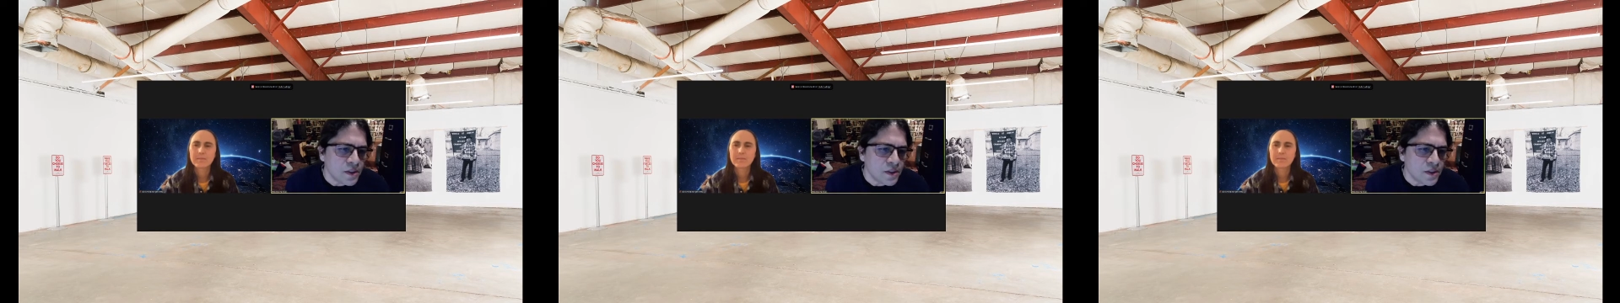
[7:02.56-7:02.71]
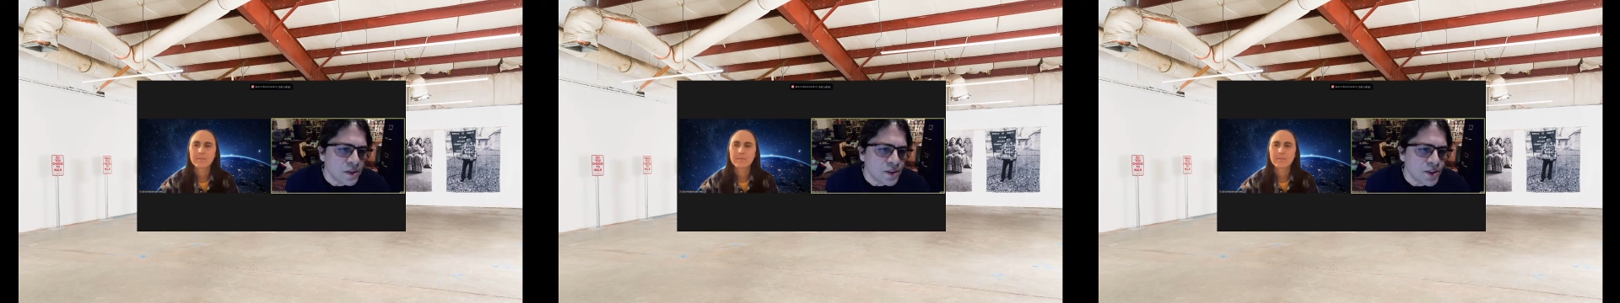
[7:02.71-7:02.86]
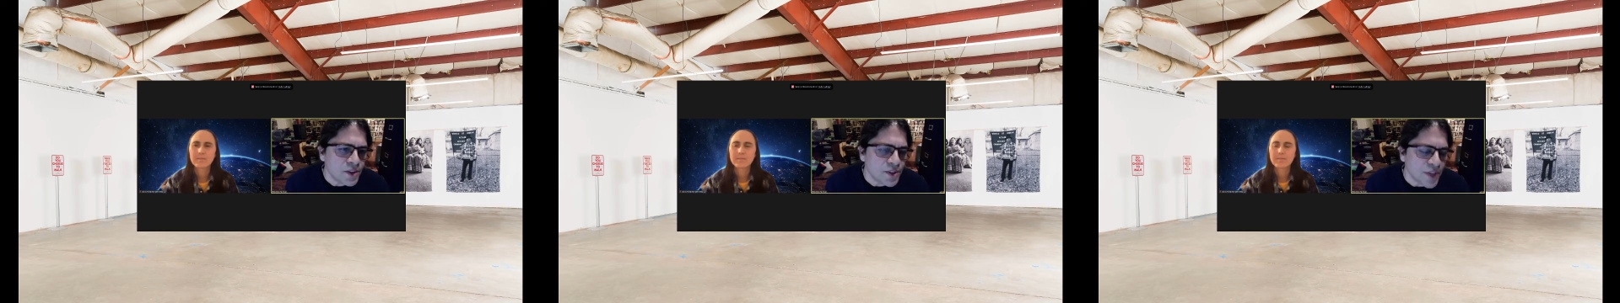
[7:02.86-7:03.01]

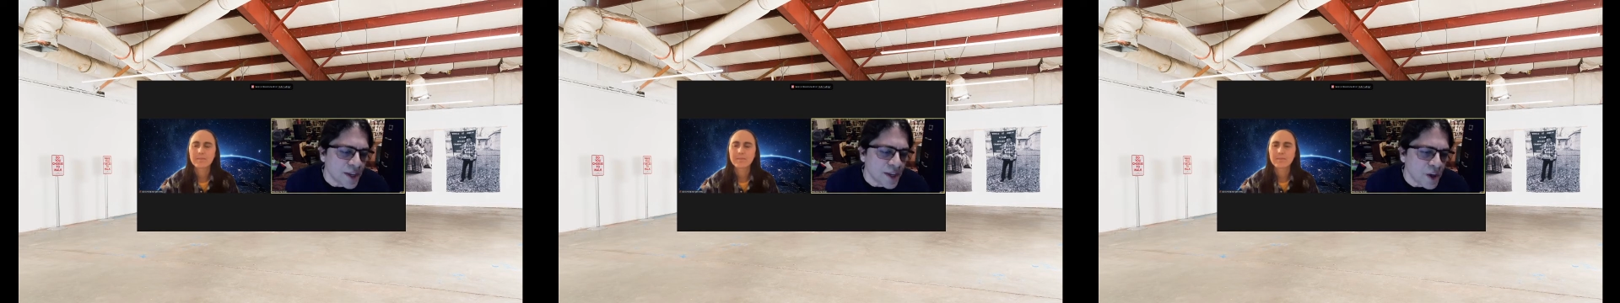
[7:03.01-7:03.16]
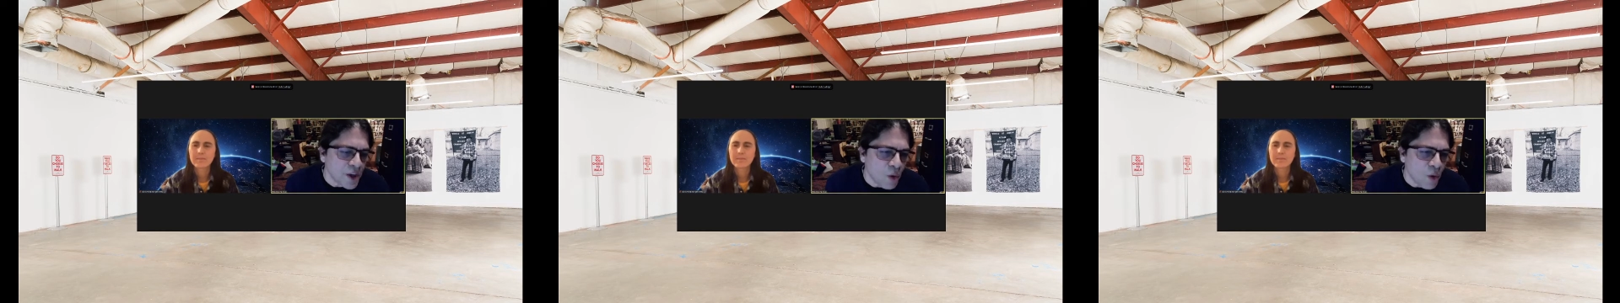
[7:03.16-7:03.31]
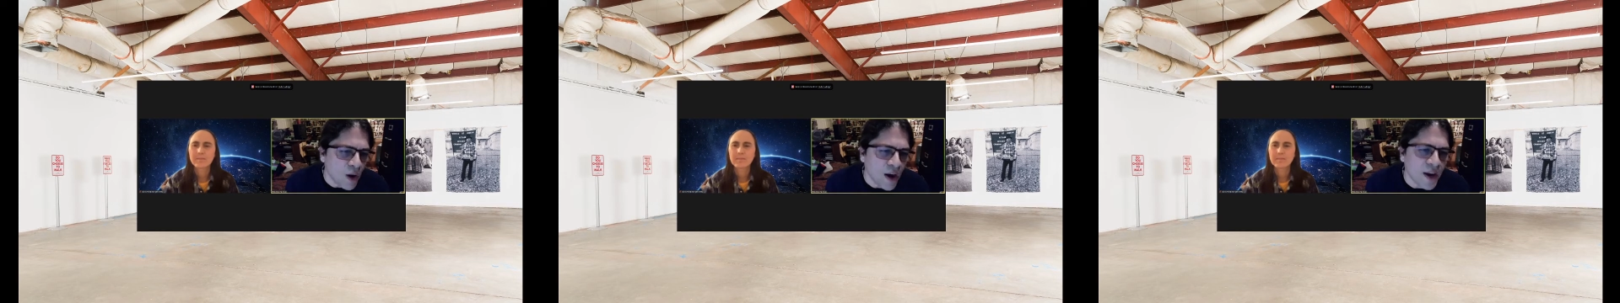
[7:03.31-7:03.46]

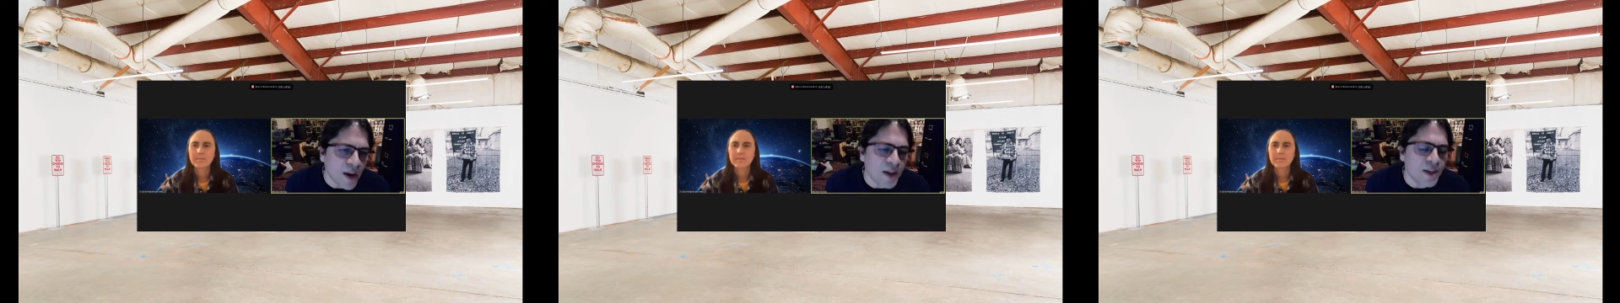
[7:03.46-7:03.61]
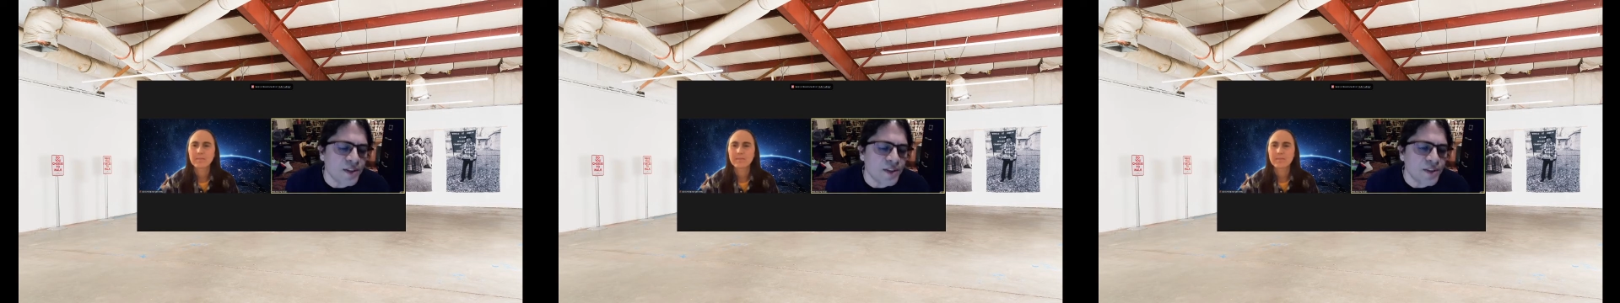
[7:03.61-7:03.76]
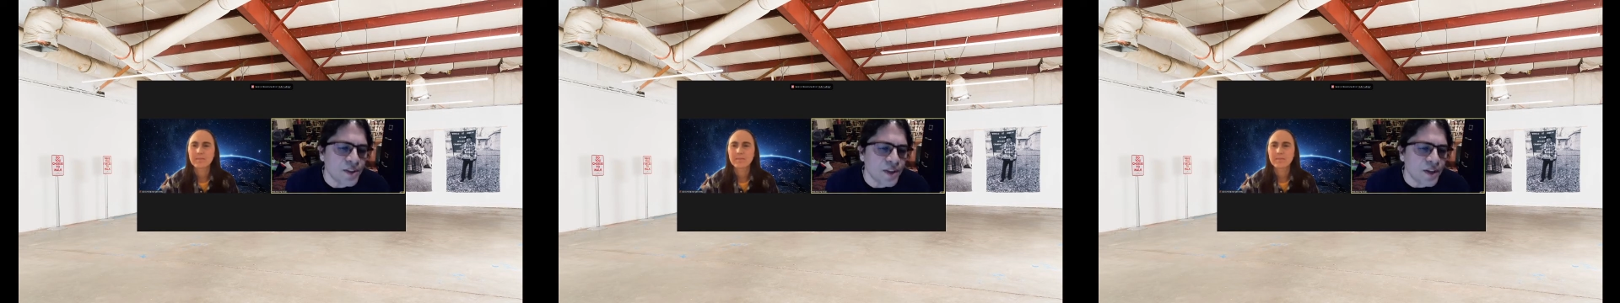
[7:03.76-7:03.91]

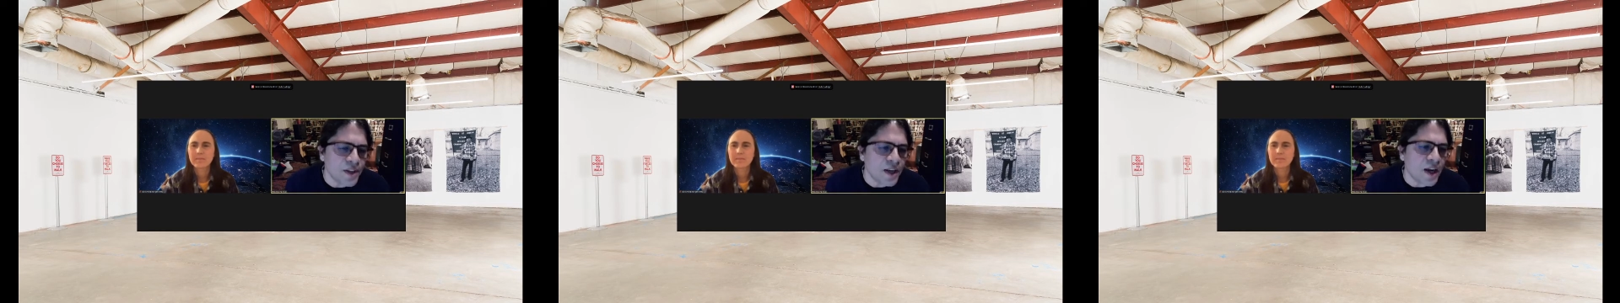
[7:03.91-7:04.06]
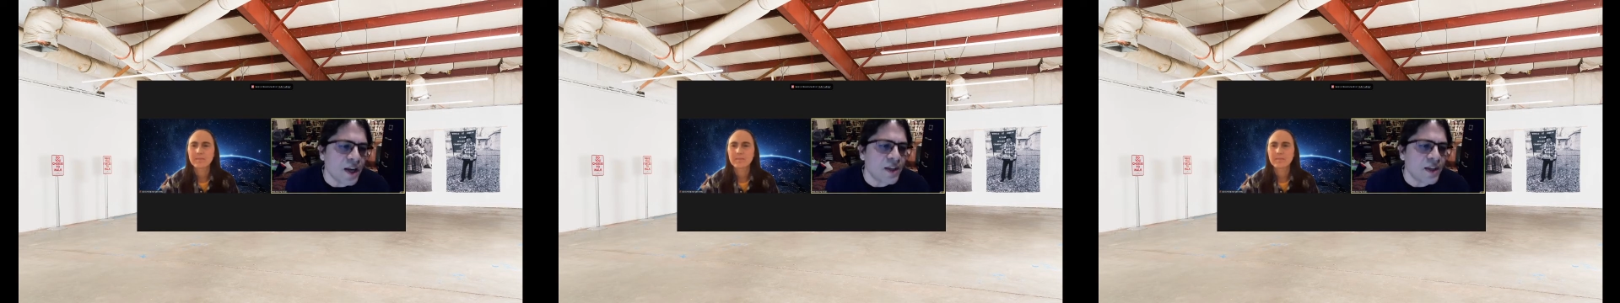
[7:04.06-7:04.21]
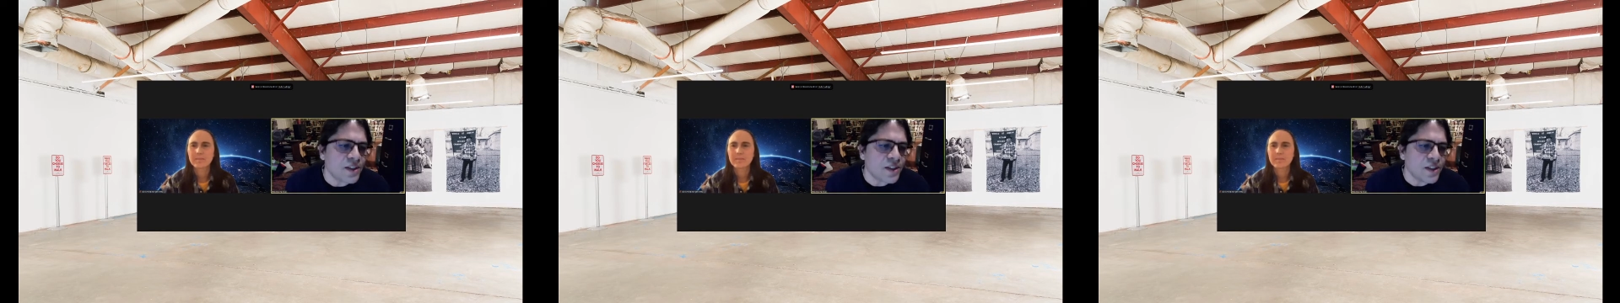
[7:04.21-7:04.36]
in the
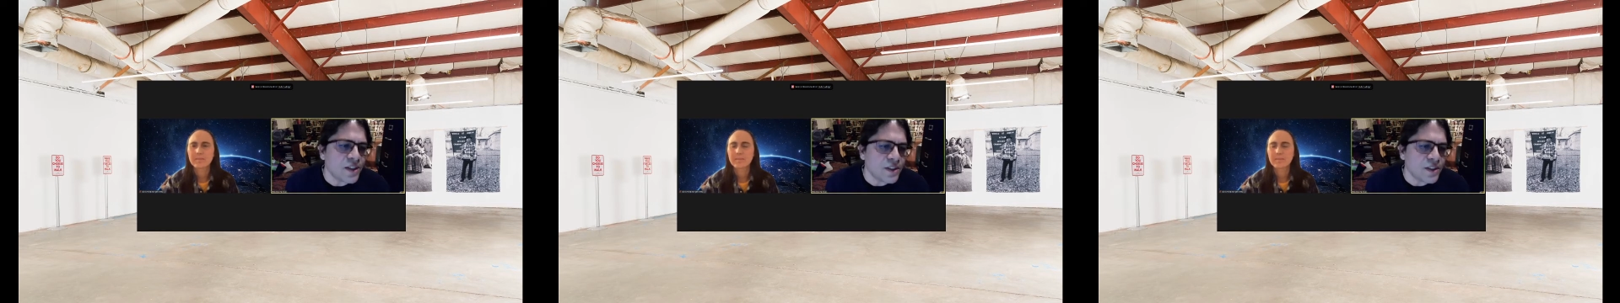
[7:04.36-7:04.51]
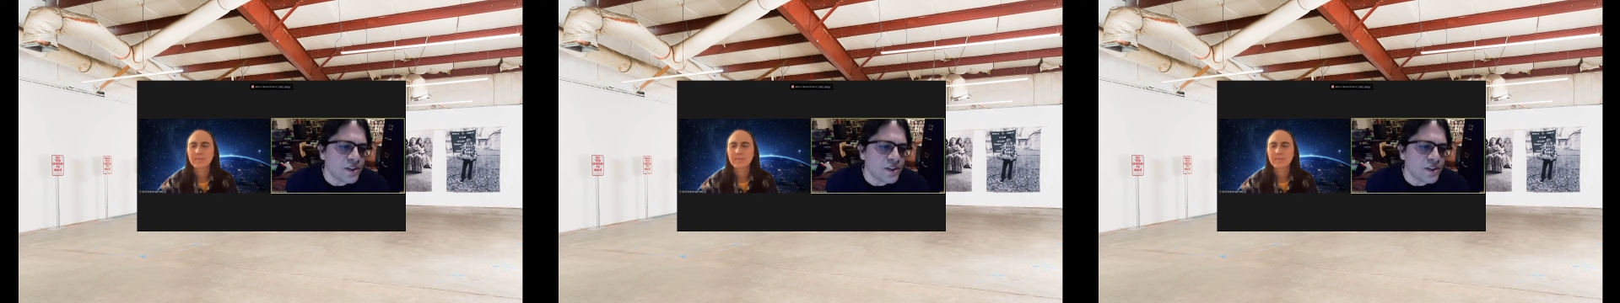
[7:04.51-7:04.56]
night.